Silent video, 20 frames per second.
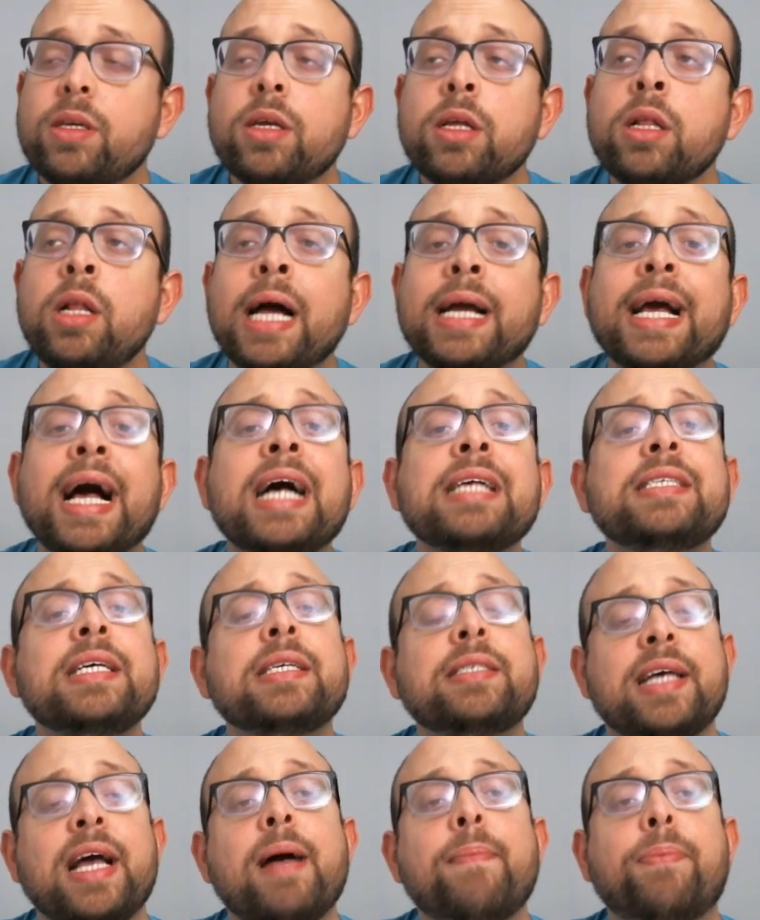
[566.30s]
Like as an
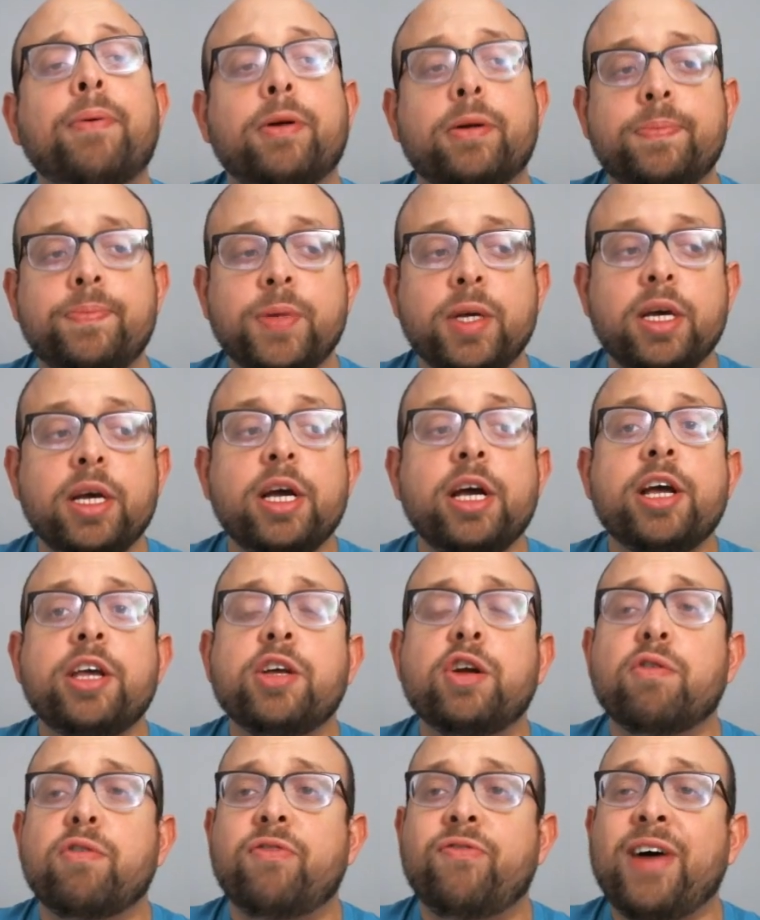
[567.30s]
example,
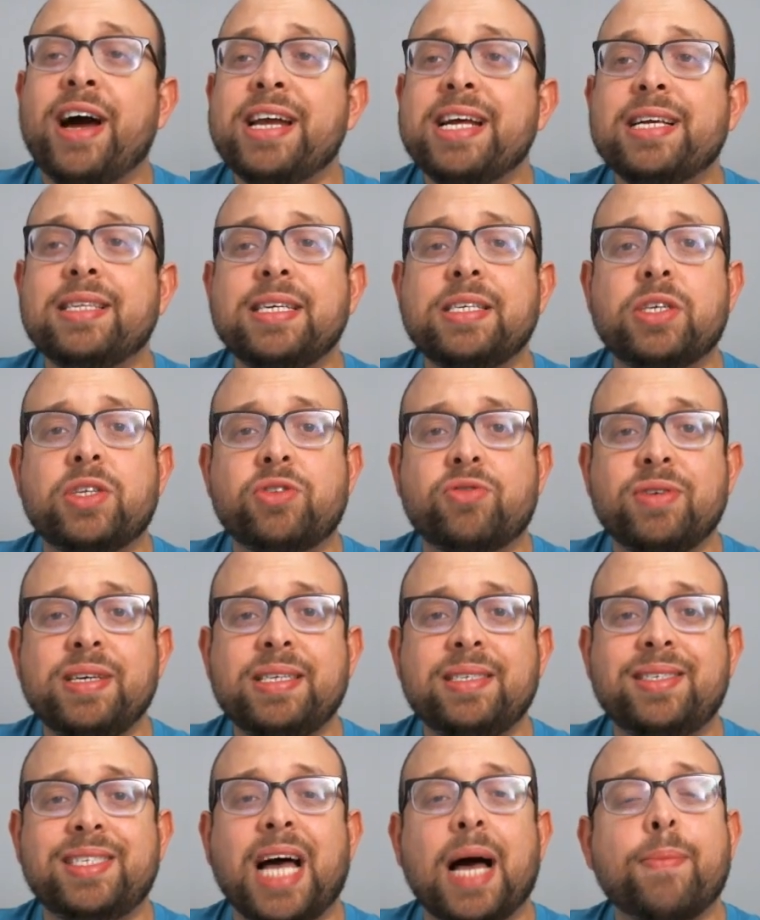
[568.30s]
you're fighting these 3
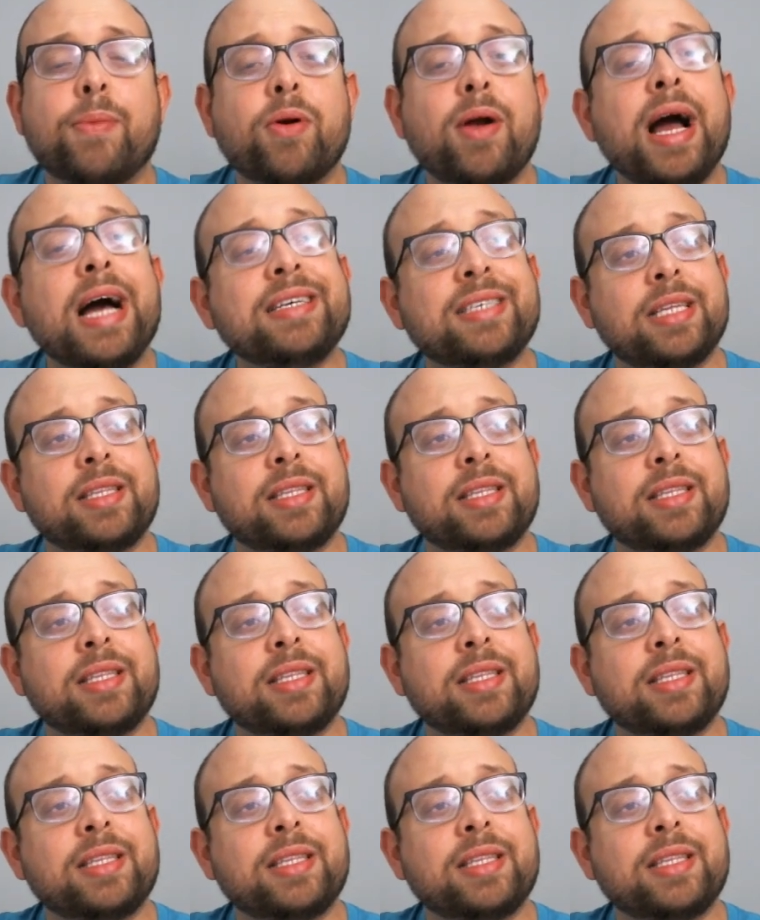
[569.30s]
samurais.